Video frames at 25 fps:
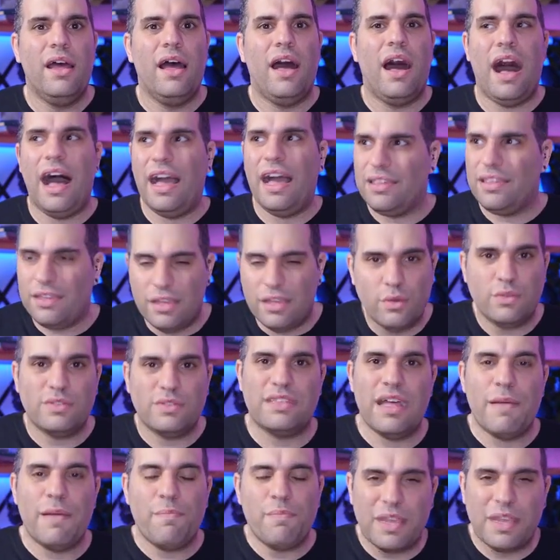I use
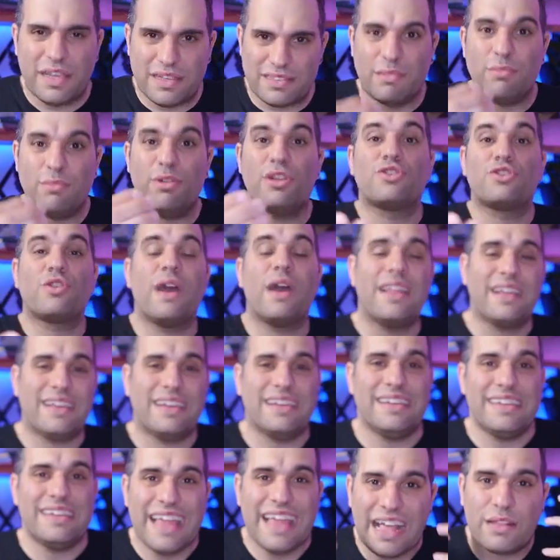them, because I'm going to try to
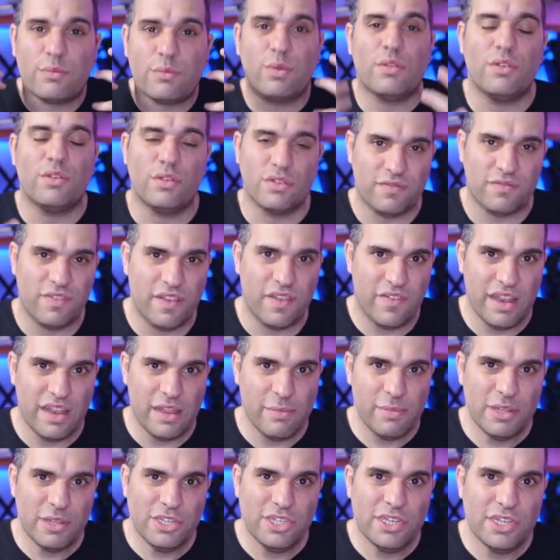connect with those vivid
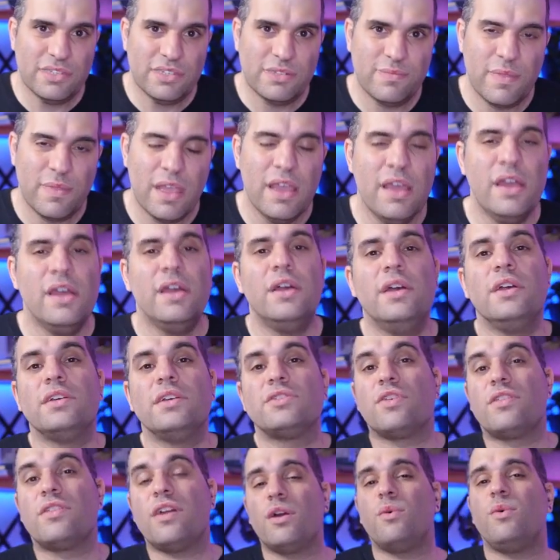images. So
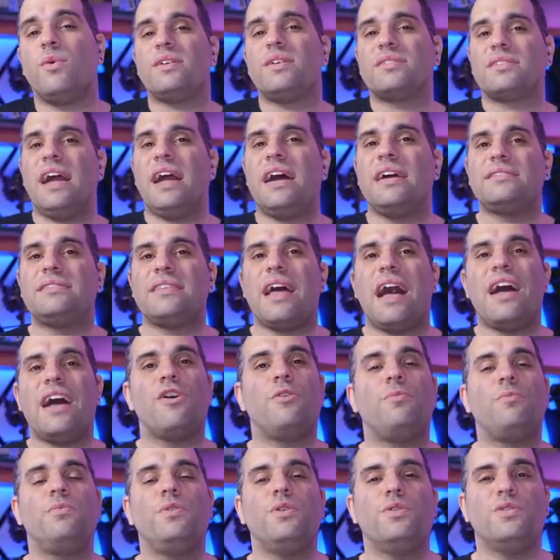there it was, guys. I
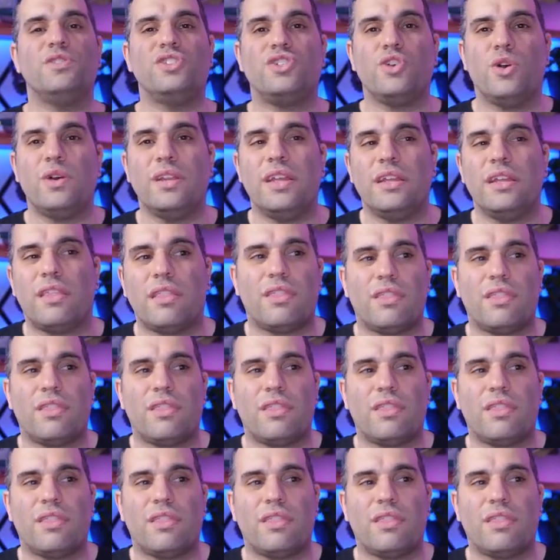hope you enjoyed it.